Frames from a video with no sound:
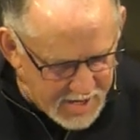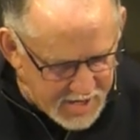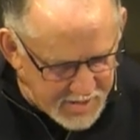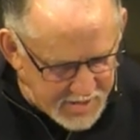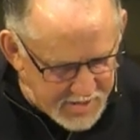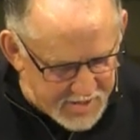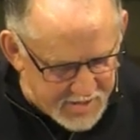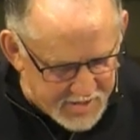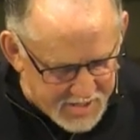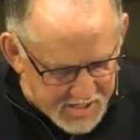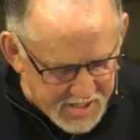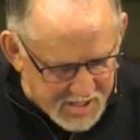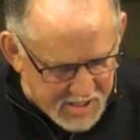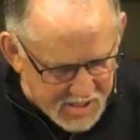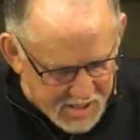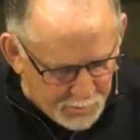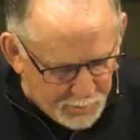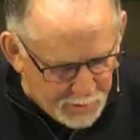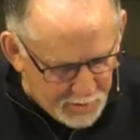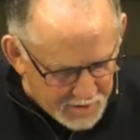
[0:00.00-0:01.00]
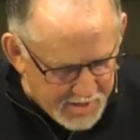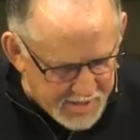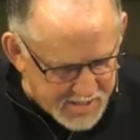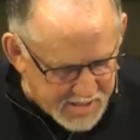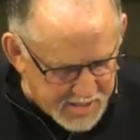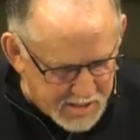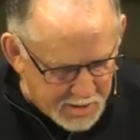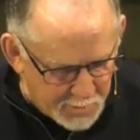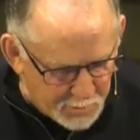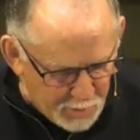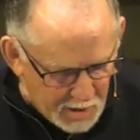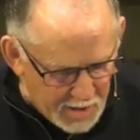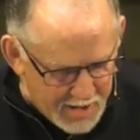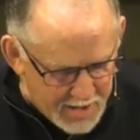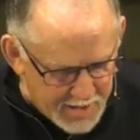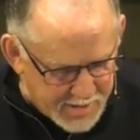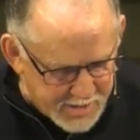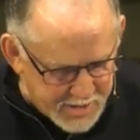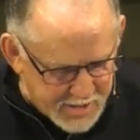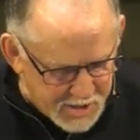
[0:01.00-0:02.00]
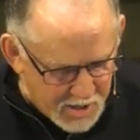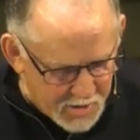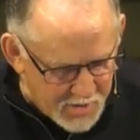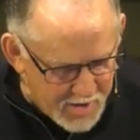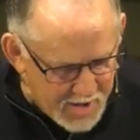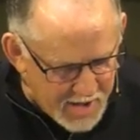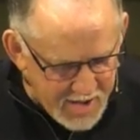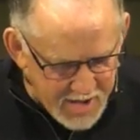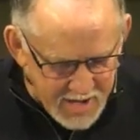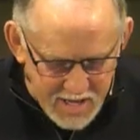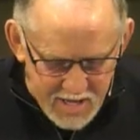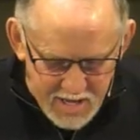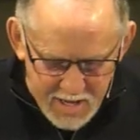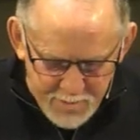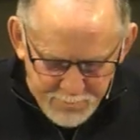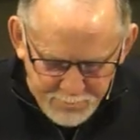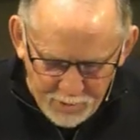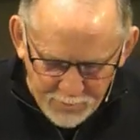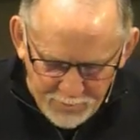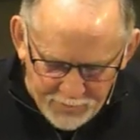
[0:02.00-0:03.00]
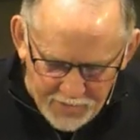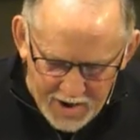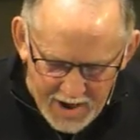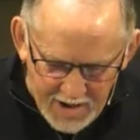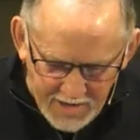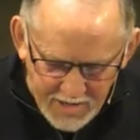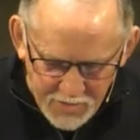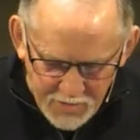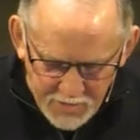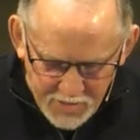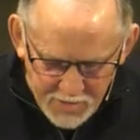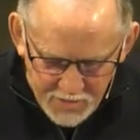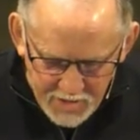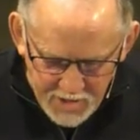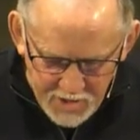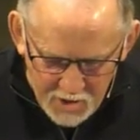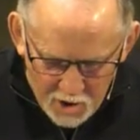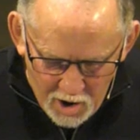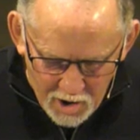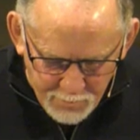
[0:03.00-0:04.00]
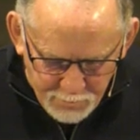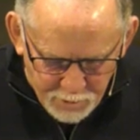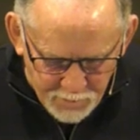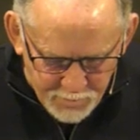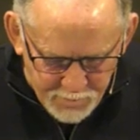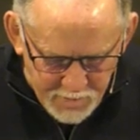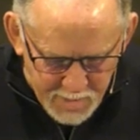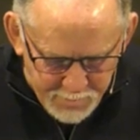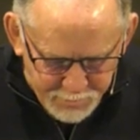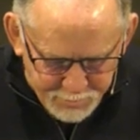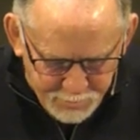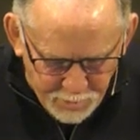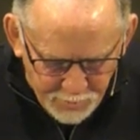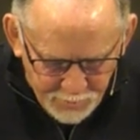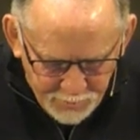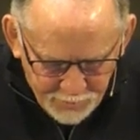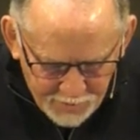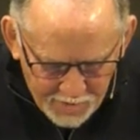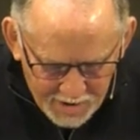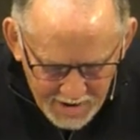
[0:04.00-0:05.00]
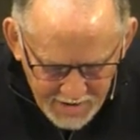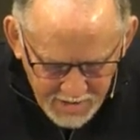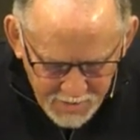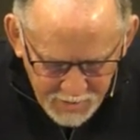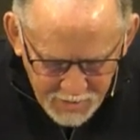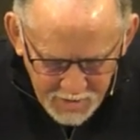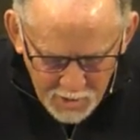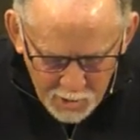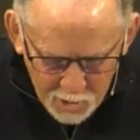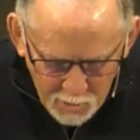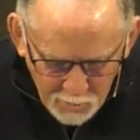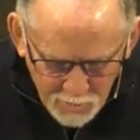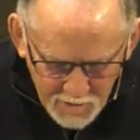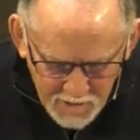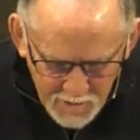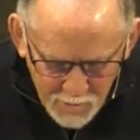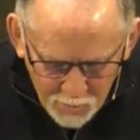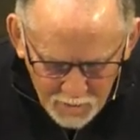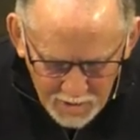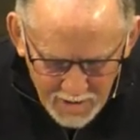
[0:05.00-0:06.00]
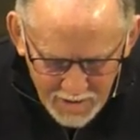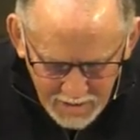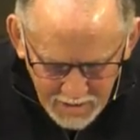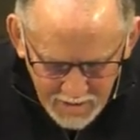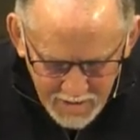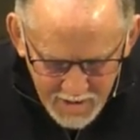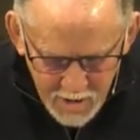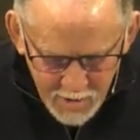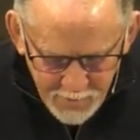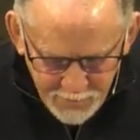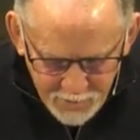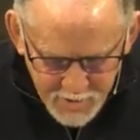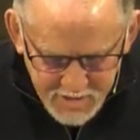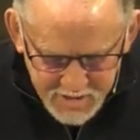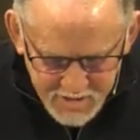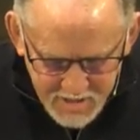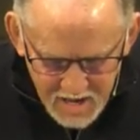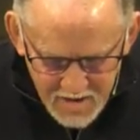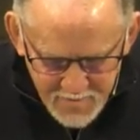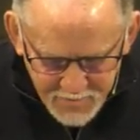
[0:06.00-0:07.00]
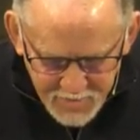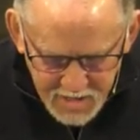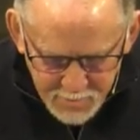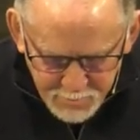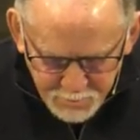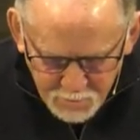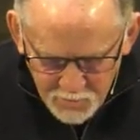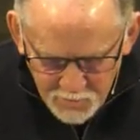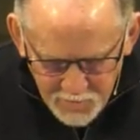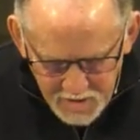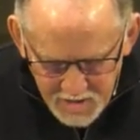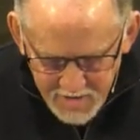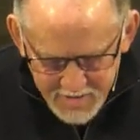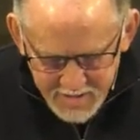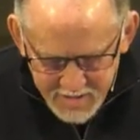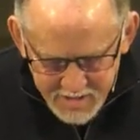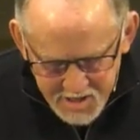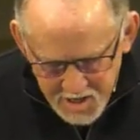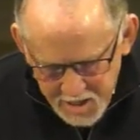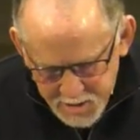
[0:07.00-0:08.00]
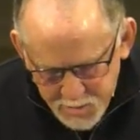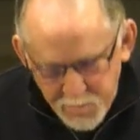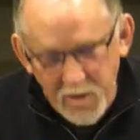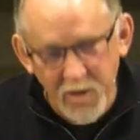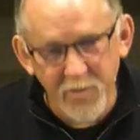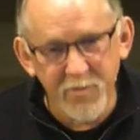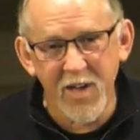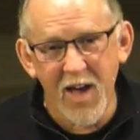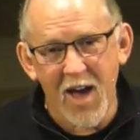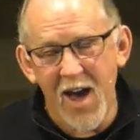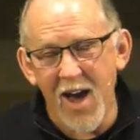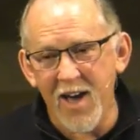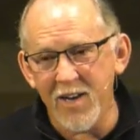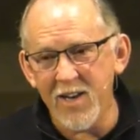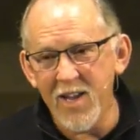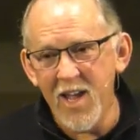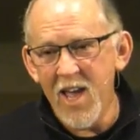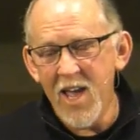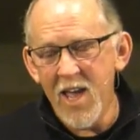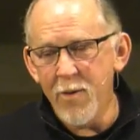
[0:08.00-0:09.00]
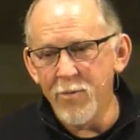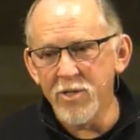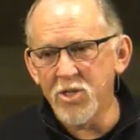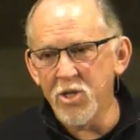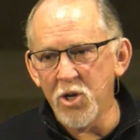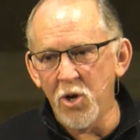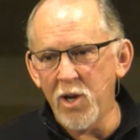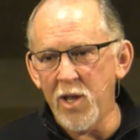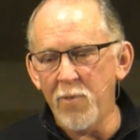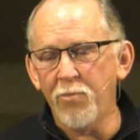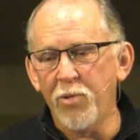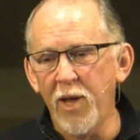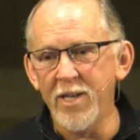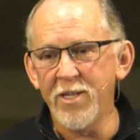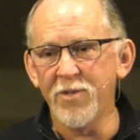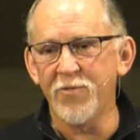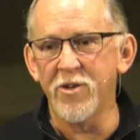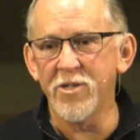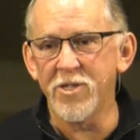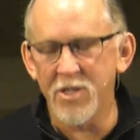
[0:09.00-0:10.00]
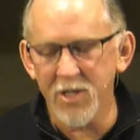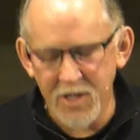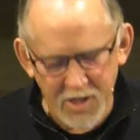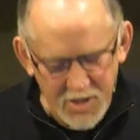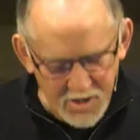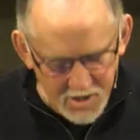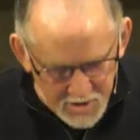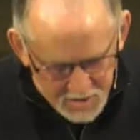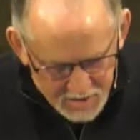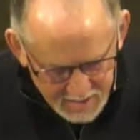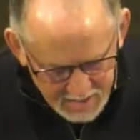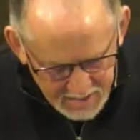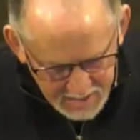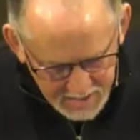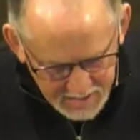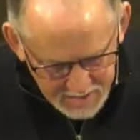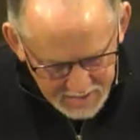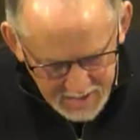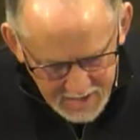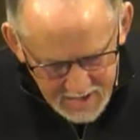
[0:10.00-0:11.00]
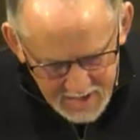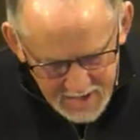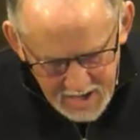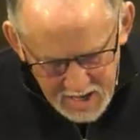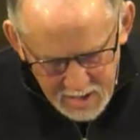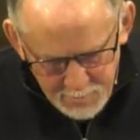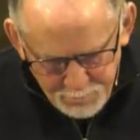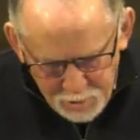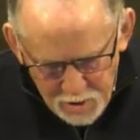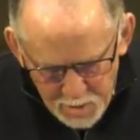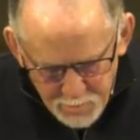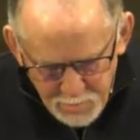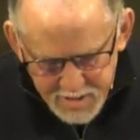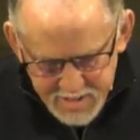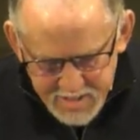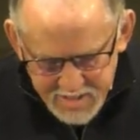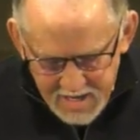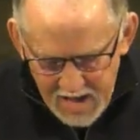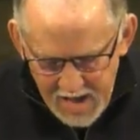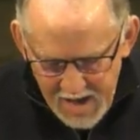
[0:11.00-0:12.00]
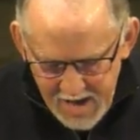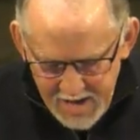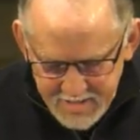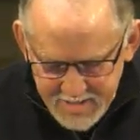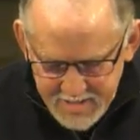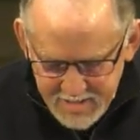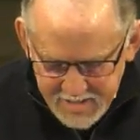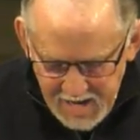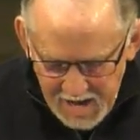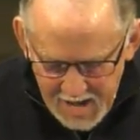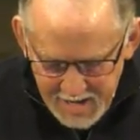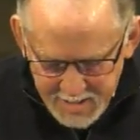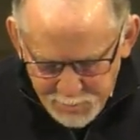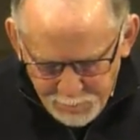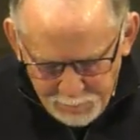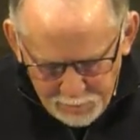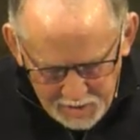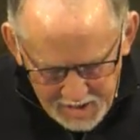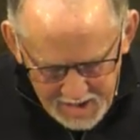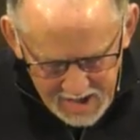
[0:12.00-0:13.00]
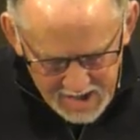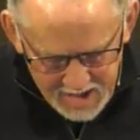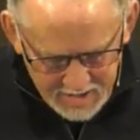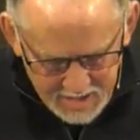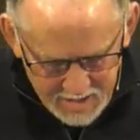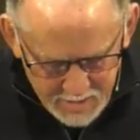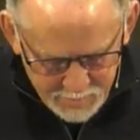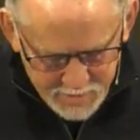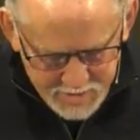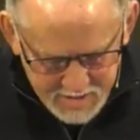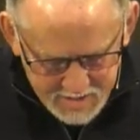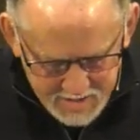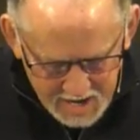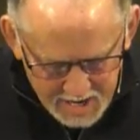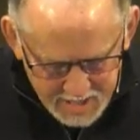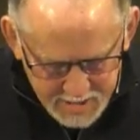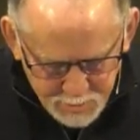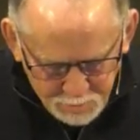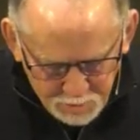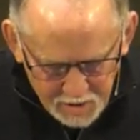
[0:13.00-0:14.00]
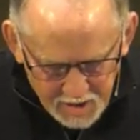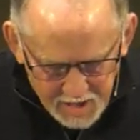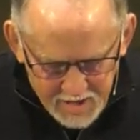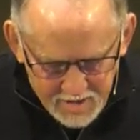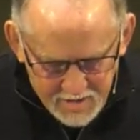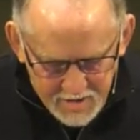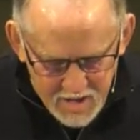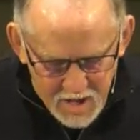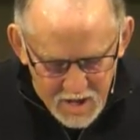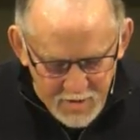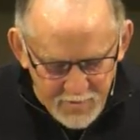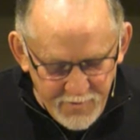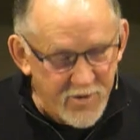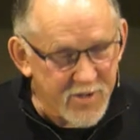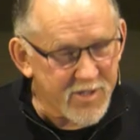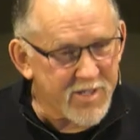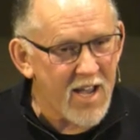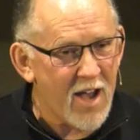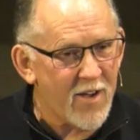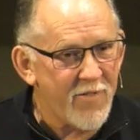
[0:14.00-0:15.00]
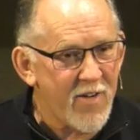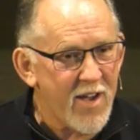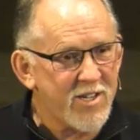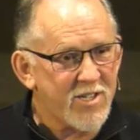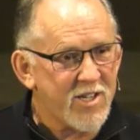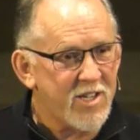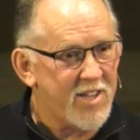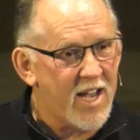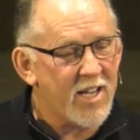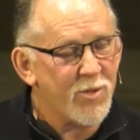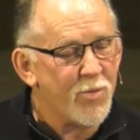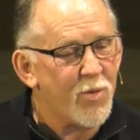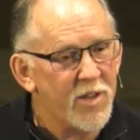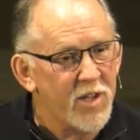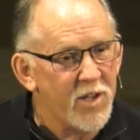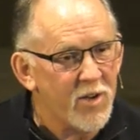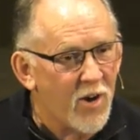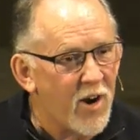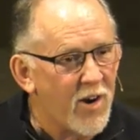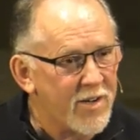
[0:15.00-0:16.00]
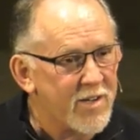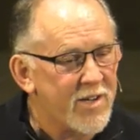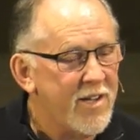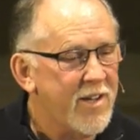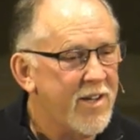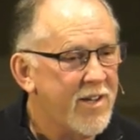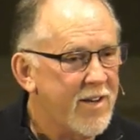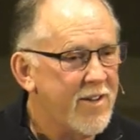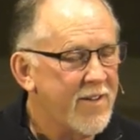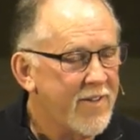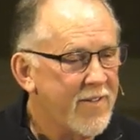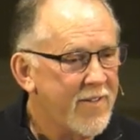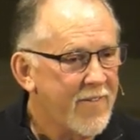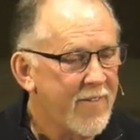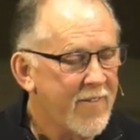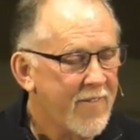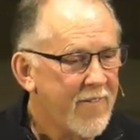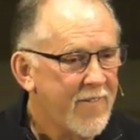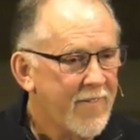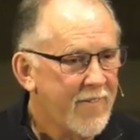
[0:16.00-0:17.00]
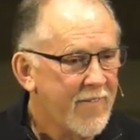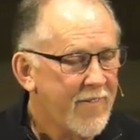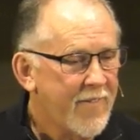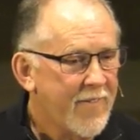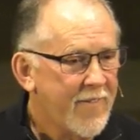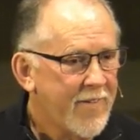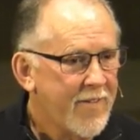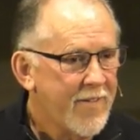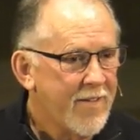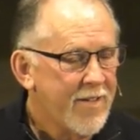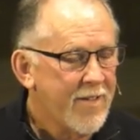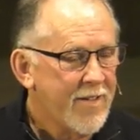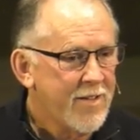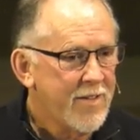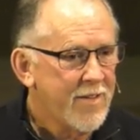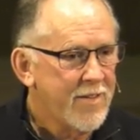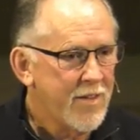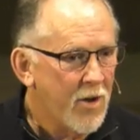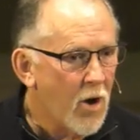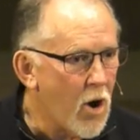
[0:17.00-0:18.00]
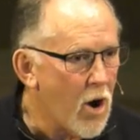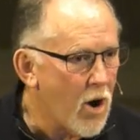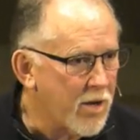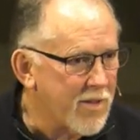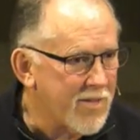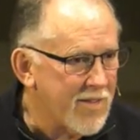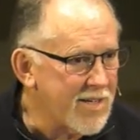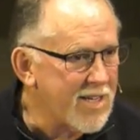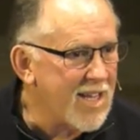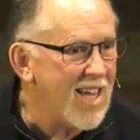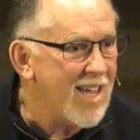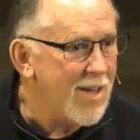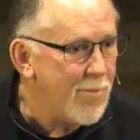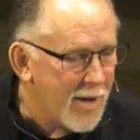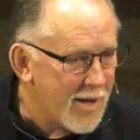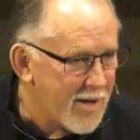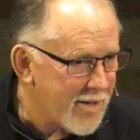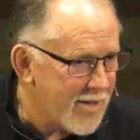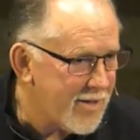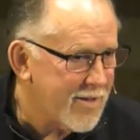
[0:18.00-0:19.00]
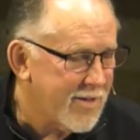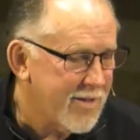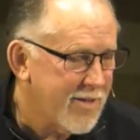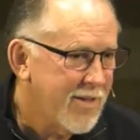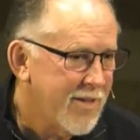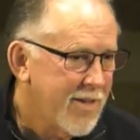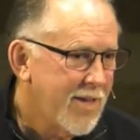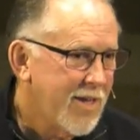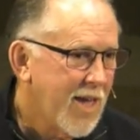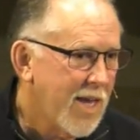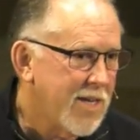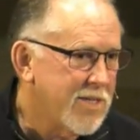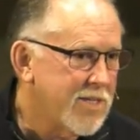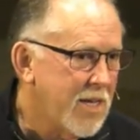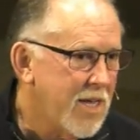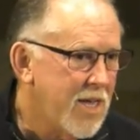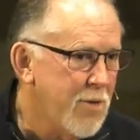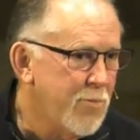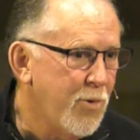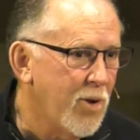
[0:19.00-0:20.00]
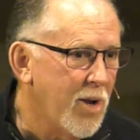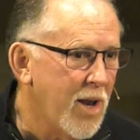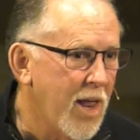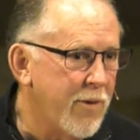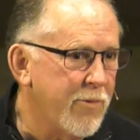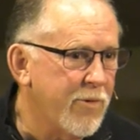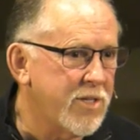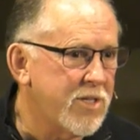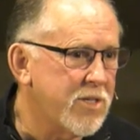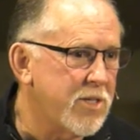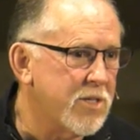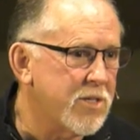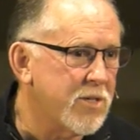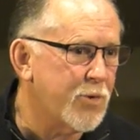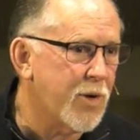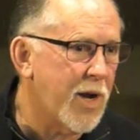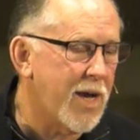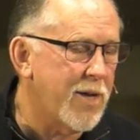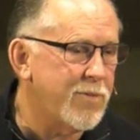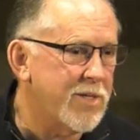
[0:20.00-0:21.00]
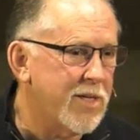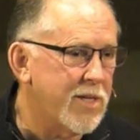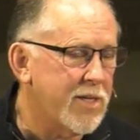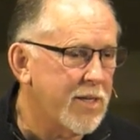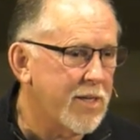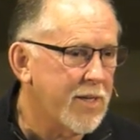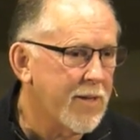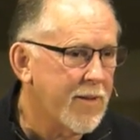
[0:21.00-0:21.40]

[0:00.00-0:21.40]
This is the plan. And so it provided the ark. It provided the only way for safety. It prevented the judgment of God. It was the only place for security. It publicized God's plan. It was God's plan for salvation. That's what the ark did. The ark, the tiba, as the Hebrew language describes it.